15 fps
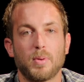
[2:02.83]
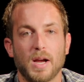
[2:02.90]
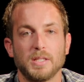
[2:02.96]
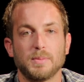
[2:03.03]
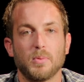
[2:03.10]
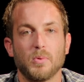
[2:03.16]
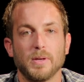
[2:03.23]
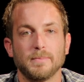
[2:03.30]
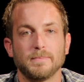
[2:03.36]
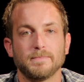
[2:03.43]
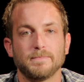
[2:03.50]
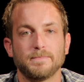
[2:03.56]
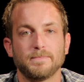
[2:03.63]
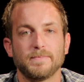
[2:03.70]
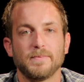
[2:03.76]
price point.
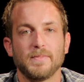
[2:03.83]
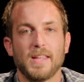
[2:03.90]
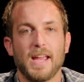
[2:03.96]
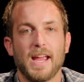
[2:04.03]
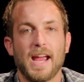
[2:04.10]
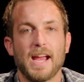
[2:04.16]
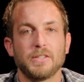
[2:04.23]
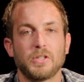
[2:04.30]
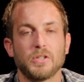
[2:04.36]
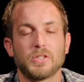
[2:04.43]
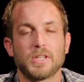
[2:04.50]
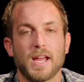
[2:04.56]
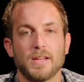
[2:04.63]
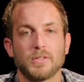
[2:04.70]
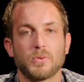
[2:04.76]
Ask your
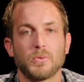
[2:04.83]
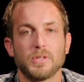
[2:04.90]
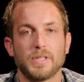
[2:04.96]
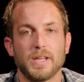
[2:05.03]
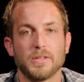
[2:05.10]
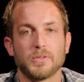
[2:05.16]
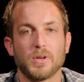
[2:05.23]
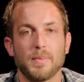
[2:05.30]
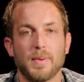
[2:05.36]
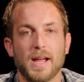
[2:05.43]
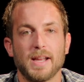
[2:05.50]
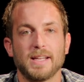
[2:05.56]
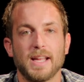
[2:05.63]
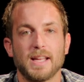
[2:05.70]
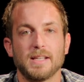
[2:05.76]
ScanSource sales rep
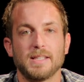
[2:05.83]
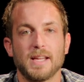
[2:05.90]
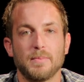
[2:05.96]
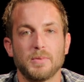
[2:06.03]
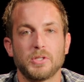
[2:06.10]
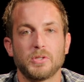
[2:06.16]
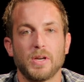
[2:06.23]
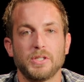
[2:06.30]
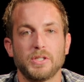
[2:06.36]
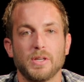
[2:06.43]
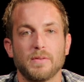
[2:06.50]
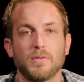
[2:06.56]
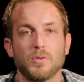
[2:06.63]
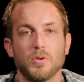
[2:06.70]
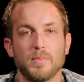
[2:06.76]
how to get a demonstration
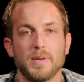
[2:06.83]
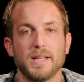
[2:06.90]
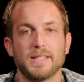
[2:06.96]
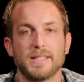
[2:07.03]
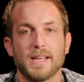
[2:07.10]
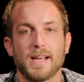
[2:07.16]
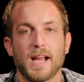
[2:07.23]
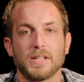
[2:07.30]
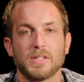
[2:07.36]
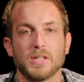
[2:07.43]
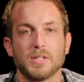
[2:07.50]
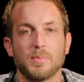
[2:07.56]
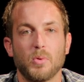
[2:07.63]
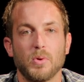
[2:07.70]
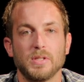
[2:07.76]
of Aruba Instant
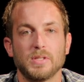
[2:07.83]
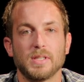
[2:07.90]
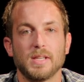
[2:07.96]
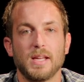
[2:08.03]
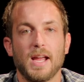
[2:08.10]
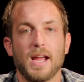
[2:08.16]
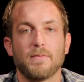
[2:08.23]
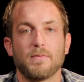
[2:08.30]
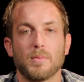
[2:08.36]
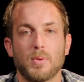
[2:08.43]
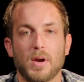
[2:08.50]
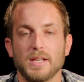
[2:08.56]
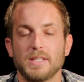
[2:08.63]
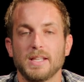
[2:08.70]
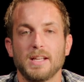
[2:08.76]
Access points and for
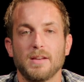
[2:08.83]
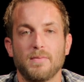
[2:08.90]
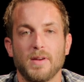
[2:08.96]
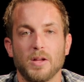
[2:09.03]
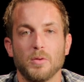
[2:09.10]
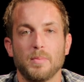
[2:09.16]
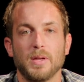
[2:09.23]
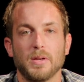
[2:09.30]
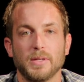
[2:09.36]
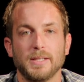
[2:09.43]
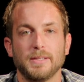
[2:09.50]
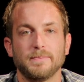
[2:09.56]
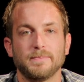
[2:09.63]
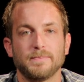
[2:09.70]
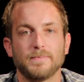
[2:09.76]
pricing and availability.
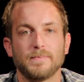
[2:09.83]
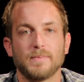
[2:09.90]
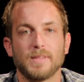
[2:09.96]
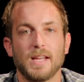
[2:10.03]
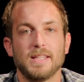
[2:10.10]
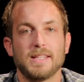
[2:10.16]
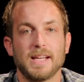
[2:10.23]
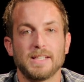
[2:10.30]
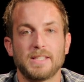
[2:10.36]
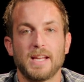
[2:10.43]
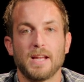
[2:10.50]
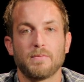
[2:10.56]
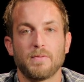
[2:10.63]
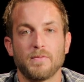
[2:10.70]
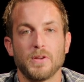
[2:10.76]
Thanks
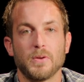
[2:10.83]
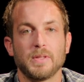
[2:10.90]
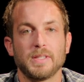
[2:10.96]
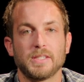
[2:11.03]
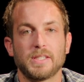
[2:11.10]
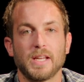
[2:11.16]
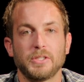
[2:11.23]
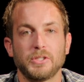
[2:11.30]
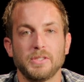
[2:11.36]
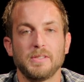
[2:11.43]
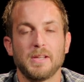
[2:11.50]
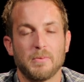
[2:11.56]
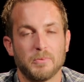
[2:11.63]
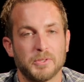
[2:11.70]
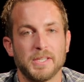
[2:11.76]
again for viewing this session,
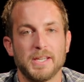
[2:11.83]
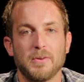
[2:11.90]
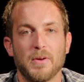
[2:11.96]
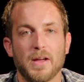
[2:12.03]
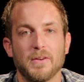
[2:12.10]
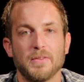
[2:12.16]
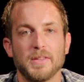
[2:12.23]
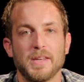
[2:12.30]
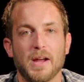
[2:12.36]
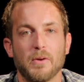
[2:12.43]
and we'll see you out on the